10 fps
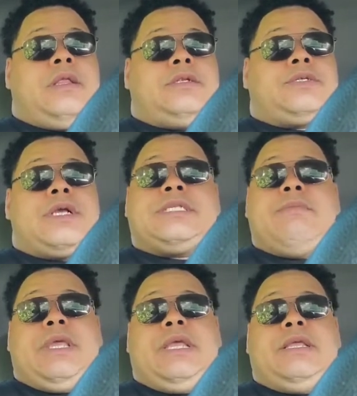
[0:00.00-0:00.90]
trust
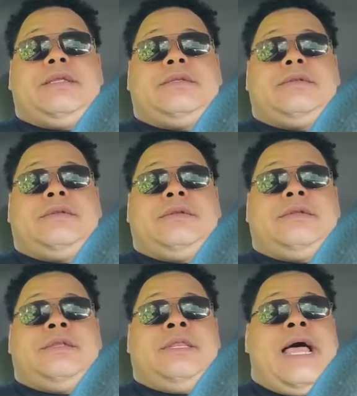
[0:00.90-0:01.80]
me,
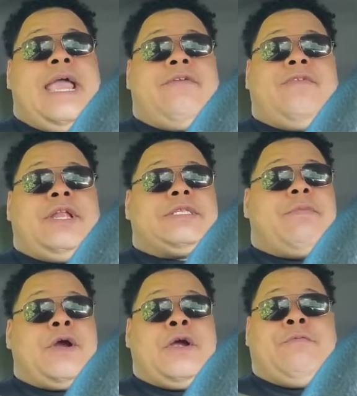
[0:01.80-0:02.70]
life and its
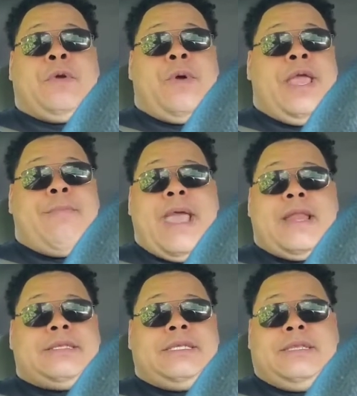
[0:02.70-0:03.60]
perfect way of
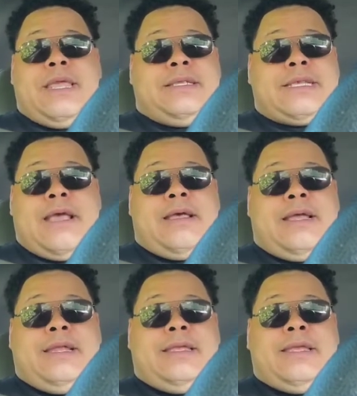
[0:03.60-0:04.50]
balancing things out,
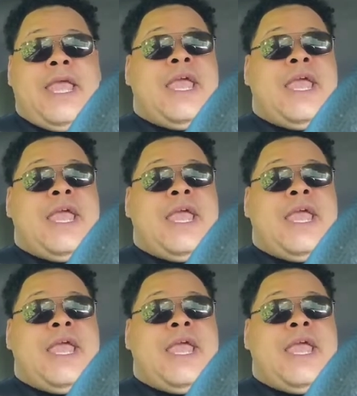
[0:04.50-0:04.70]
honey,